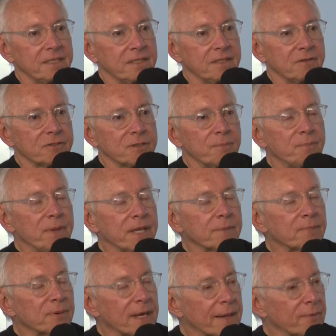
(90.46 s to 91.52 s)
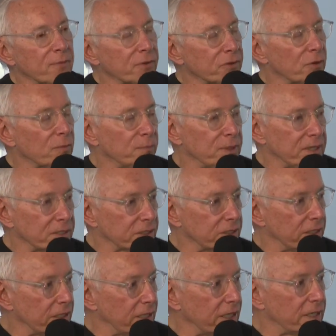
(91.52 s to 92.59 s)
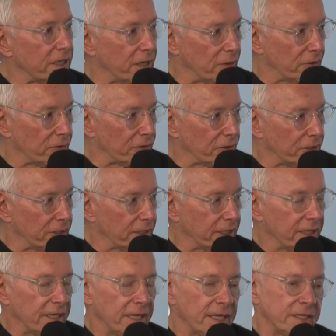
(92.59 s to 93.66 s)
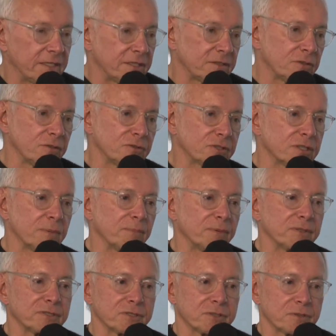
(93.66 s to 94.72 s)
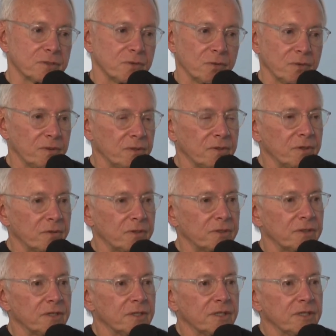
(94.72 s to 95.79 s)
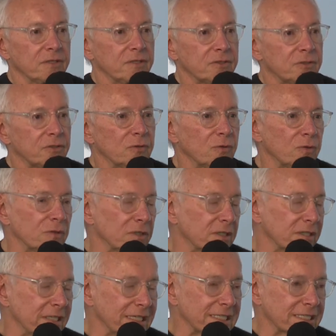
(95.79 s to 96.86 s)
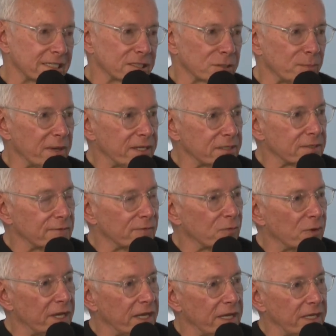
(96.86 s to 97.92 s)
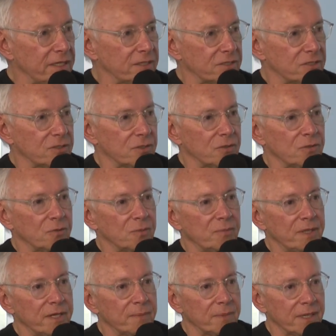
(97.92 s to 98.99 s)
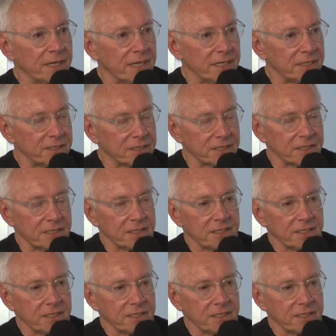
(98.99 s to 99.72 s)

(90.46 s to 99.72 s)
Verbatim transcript: there's a big problem with obesity and health. And the two simplest, you know, the, the two least expensive ways to minimize